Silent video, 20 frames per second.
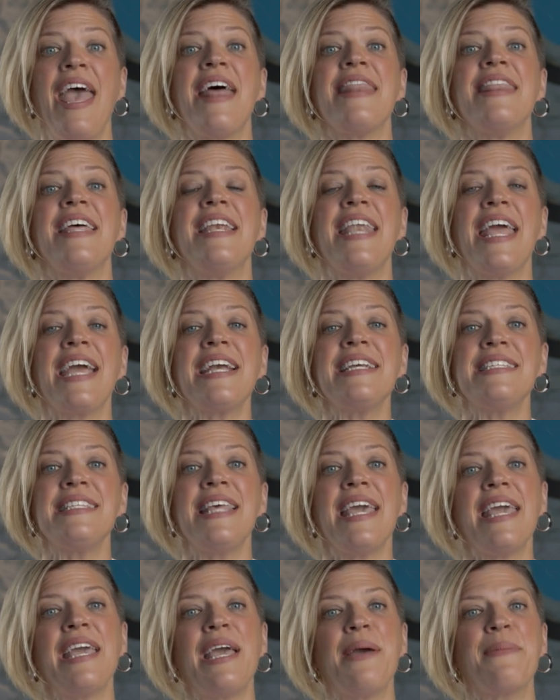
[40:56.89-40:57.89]
The next
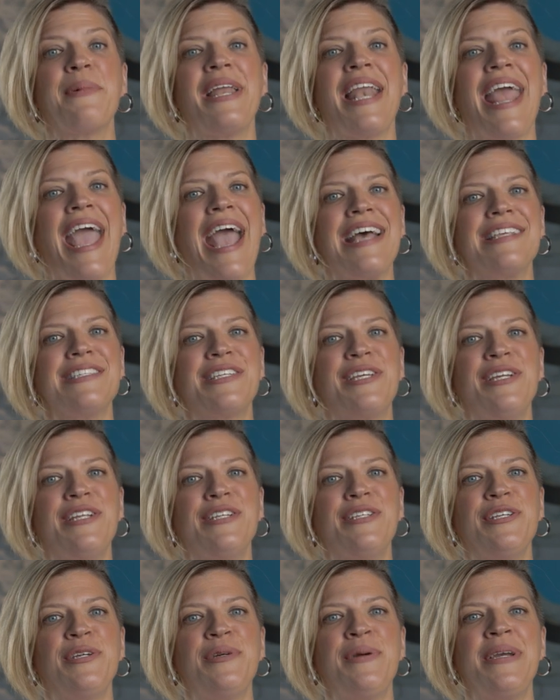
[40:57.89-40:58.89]
thing I'm going to ask you to
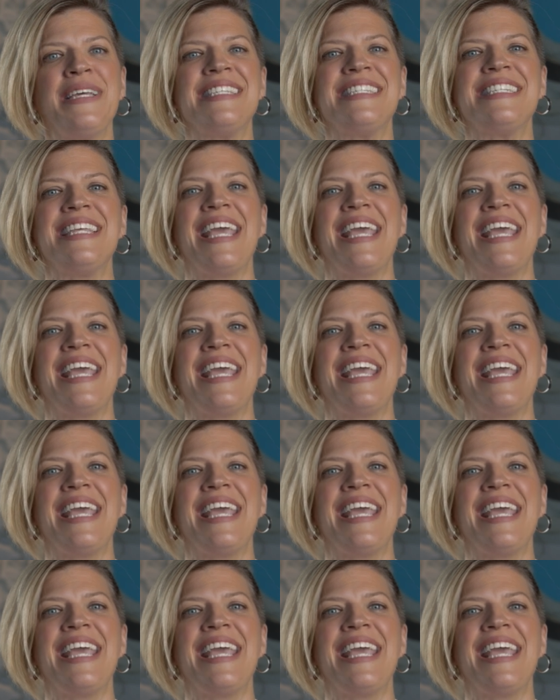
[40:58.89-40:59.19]
do is